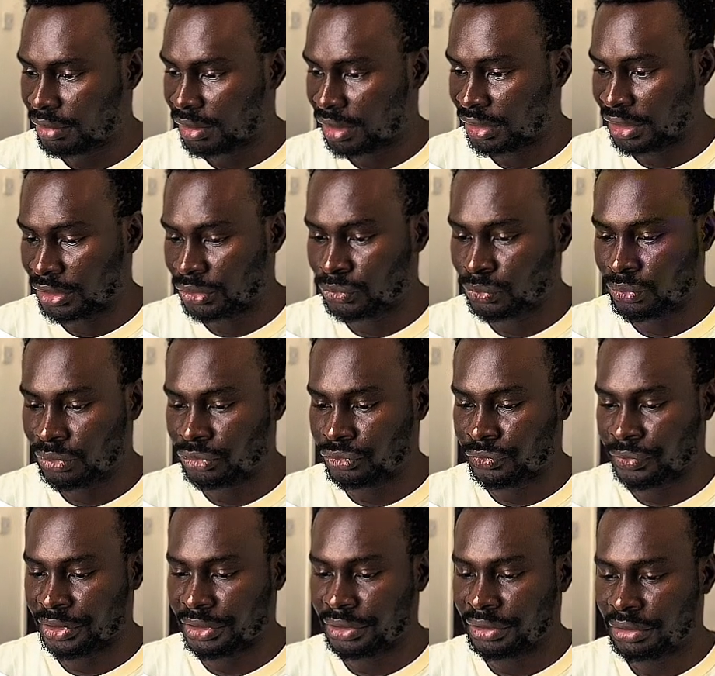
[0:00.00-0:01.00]
And I took the
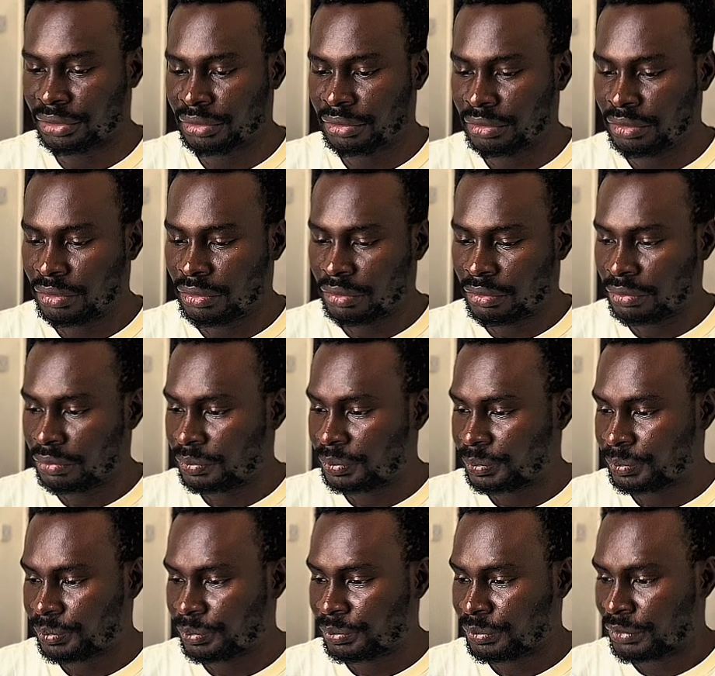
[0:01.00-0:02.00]
trade.
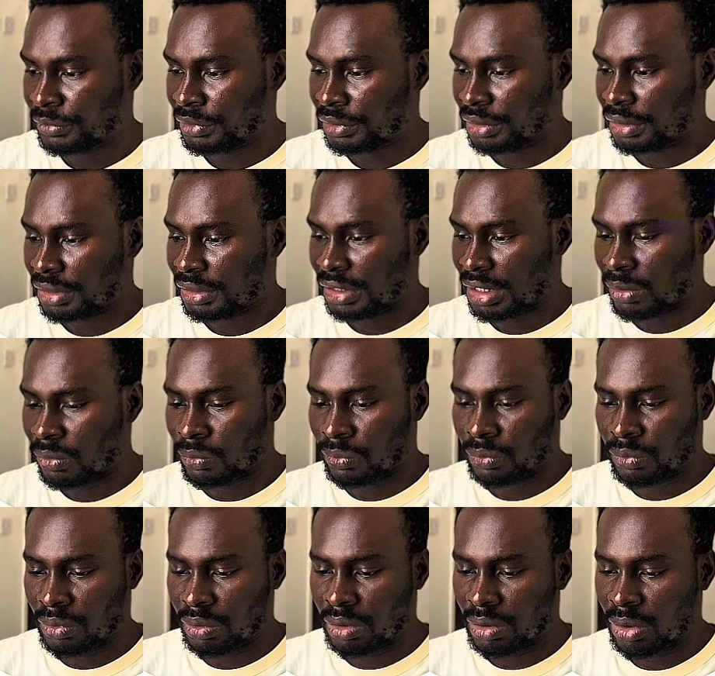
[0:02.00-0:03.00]

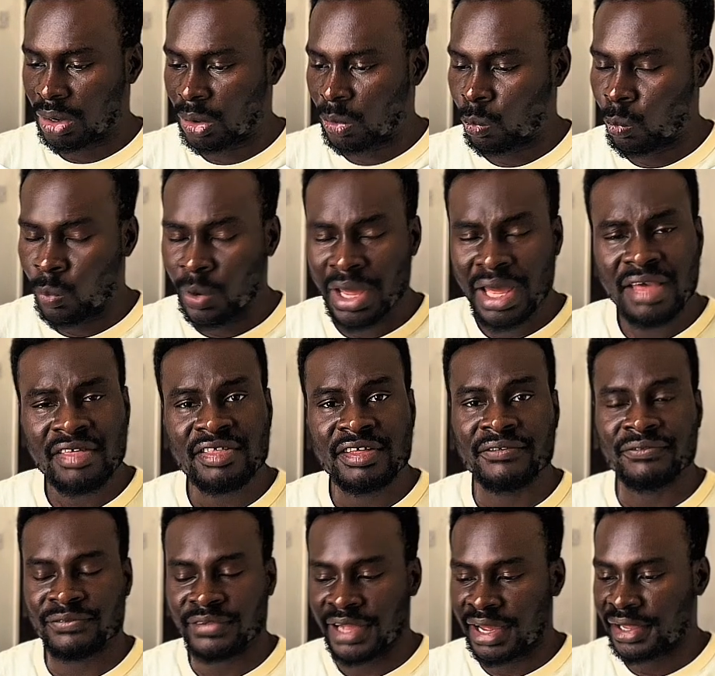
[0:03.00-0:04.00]
Now, where is the
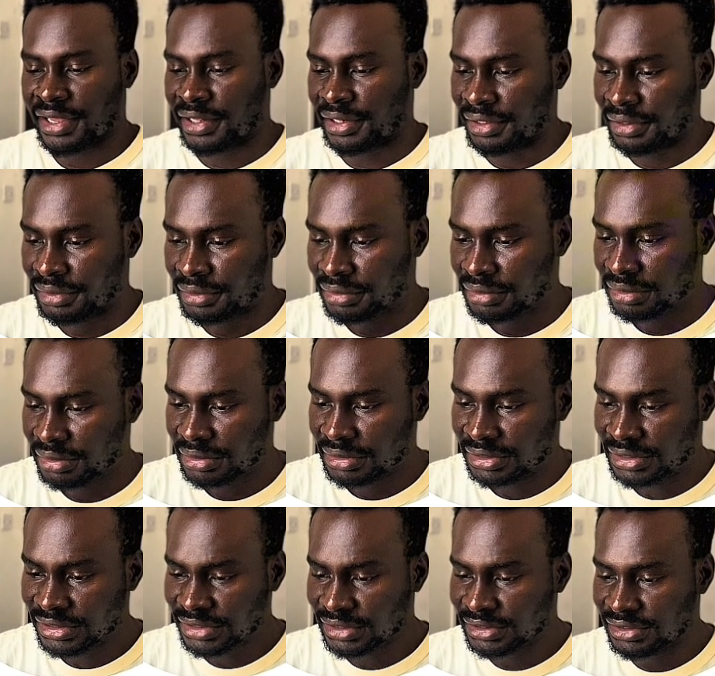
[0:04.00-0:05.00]
flagging?
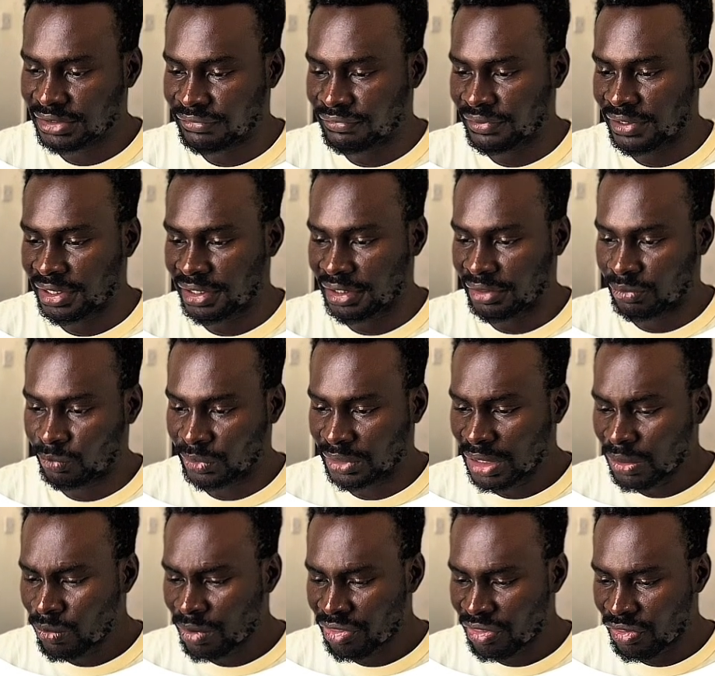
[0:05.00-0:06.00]
This is the flagging.
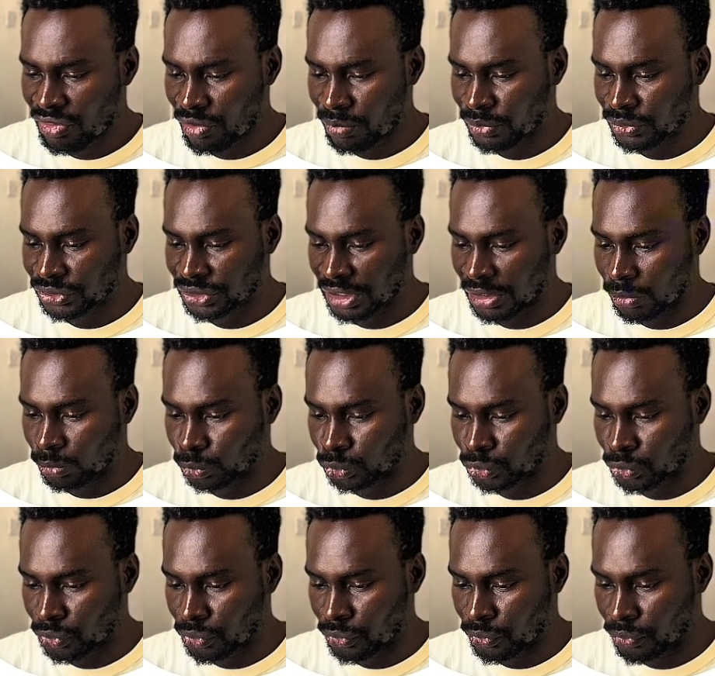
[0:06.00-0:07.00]
Without wasting so much time, I'll
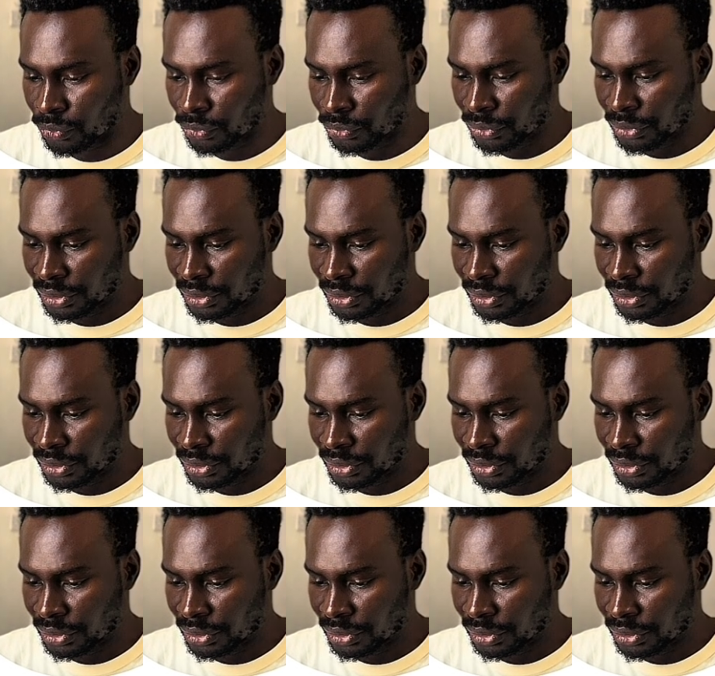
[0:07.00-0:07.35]
show you.